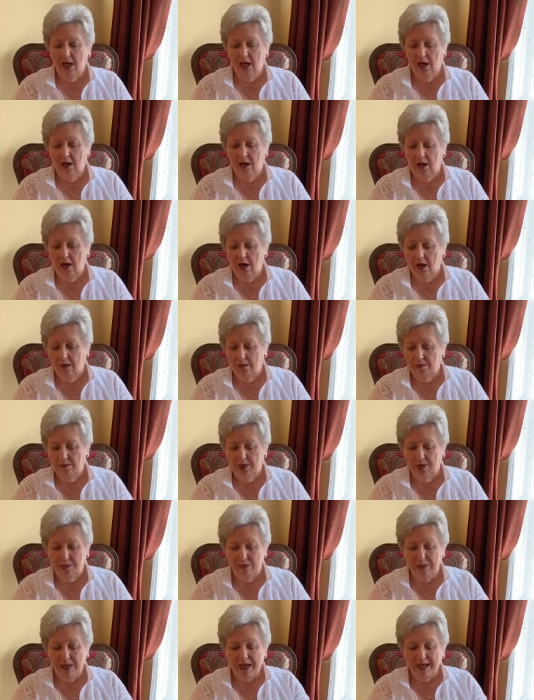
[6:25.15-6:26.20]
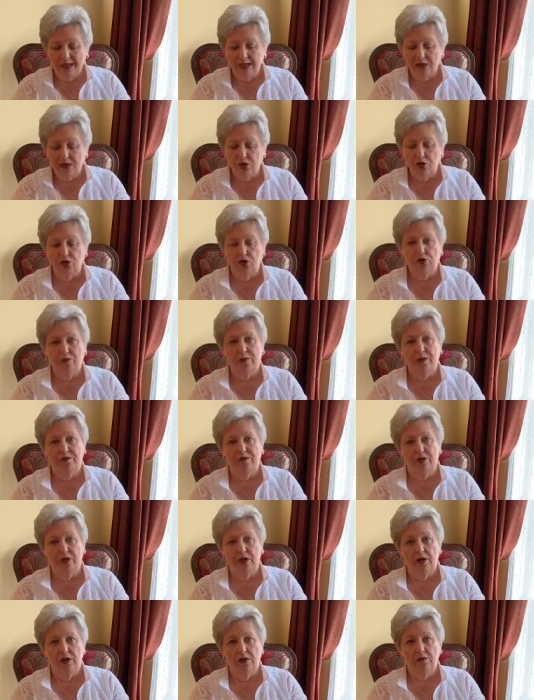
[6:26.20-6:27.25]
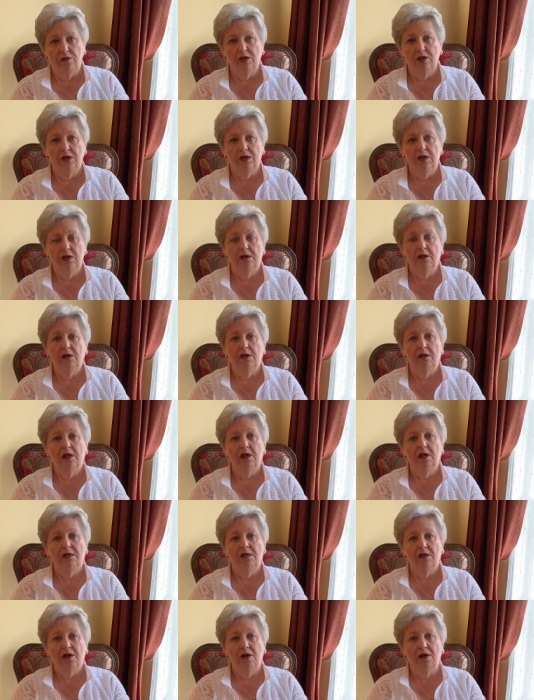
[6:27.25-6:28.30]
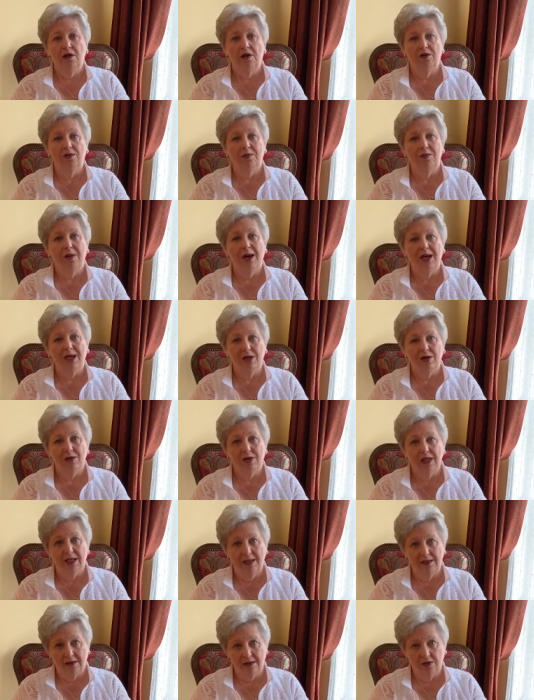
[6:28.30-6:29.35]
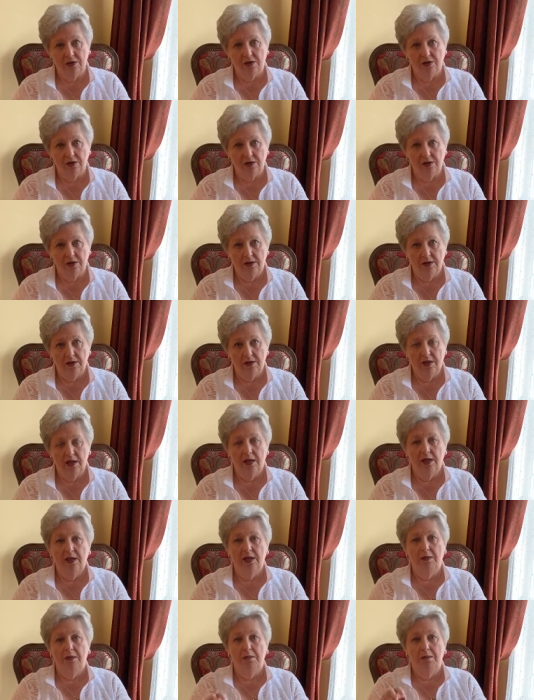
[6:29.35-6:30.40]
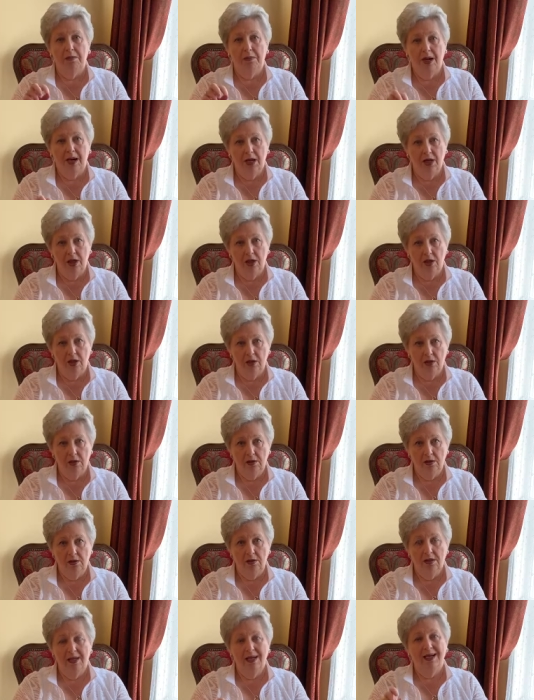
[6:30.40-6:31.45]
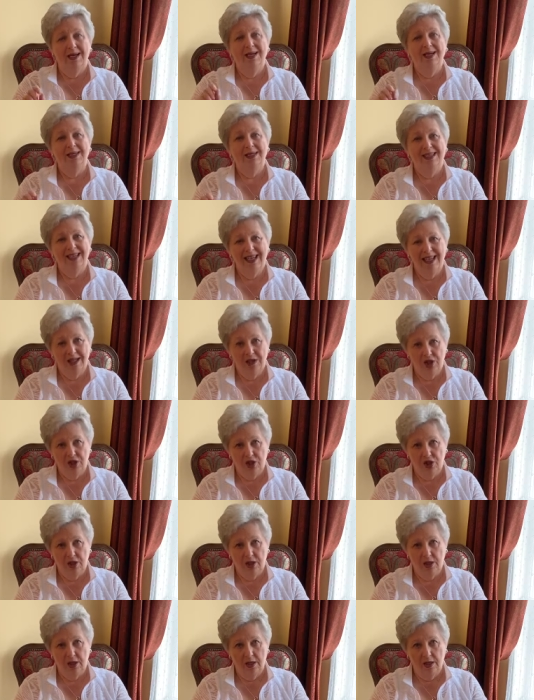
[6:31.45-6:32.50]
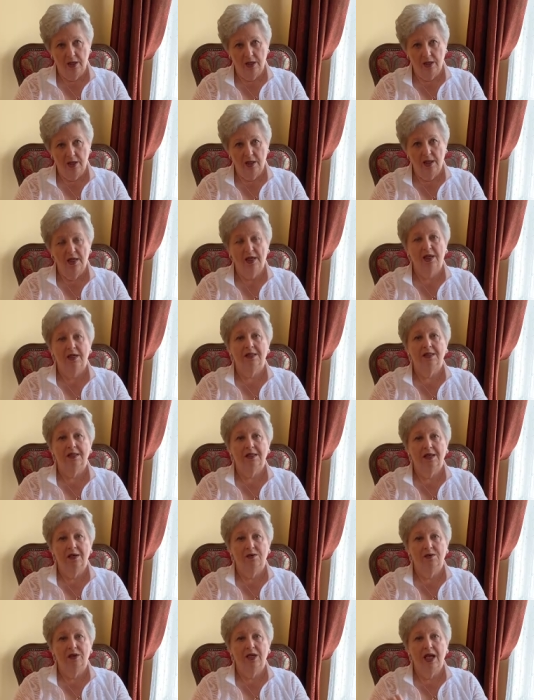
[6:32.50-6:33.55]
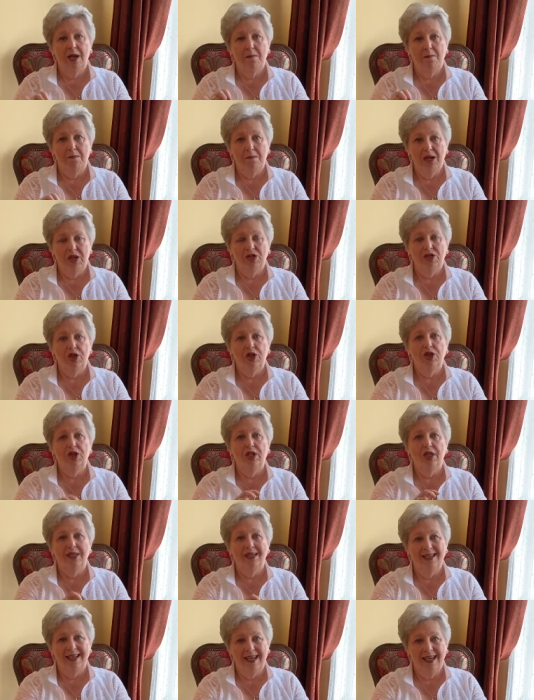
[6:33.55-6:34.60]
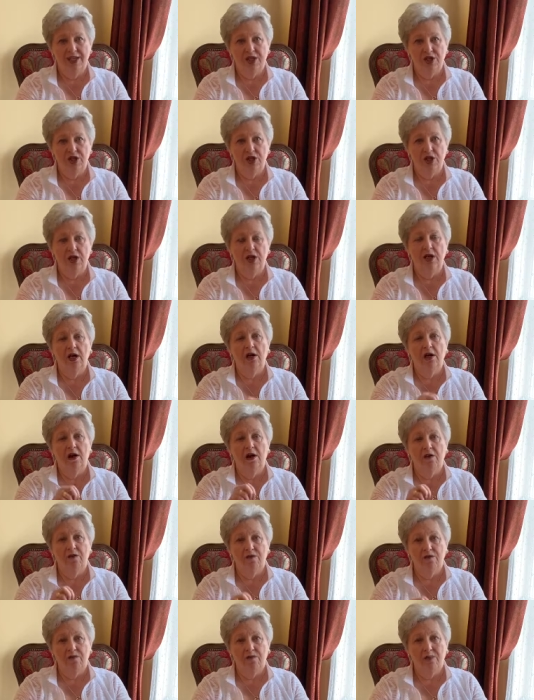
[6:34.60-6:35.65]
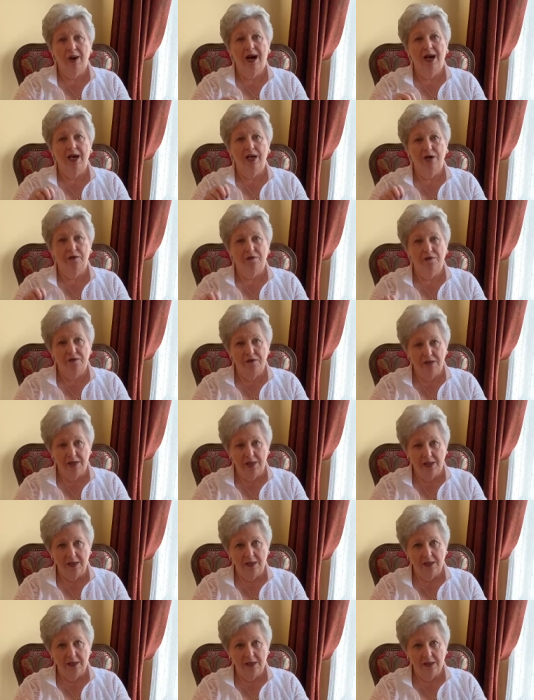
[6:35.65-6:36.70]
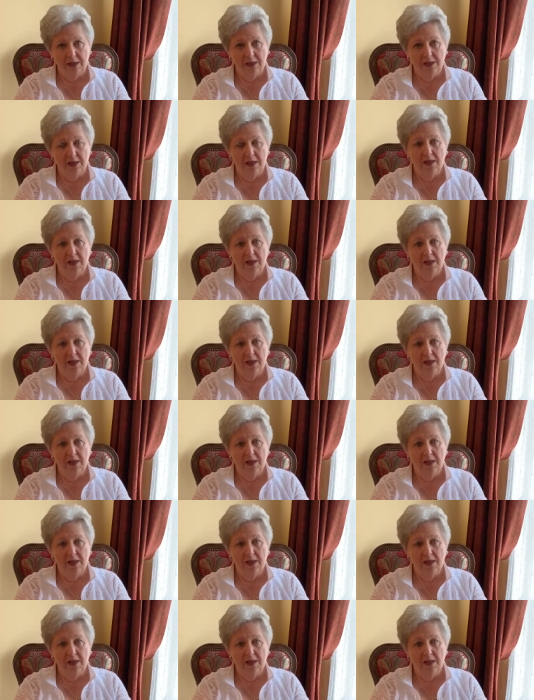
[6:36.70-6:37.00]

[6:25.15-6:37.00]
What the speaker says: The biggest group of those is called biotensors. Bio and tension. So they measure the tension of biofield.